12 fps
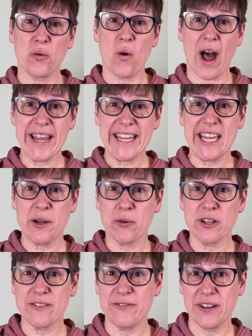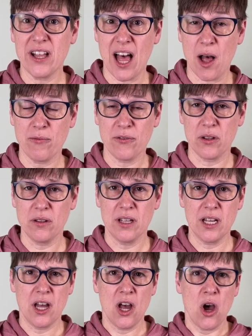why keywords feel helpful,
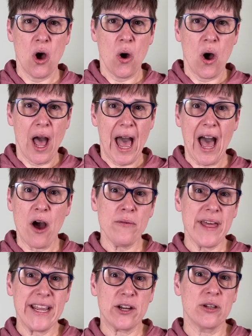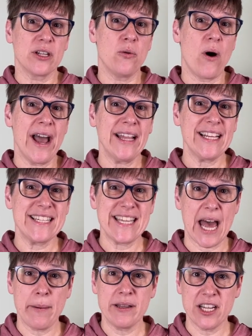how they can quietly
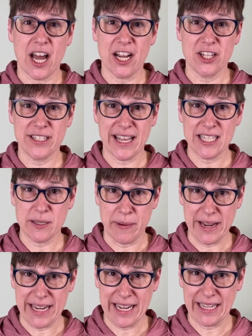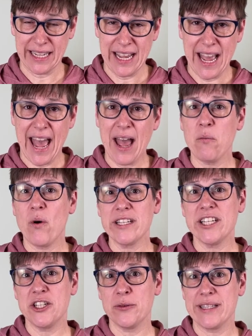sabotage sense making, and what
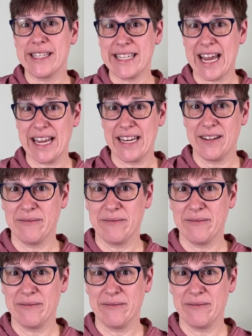to do instead.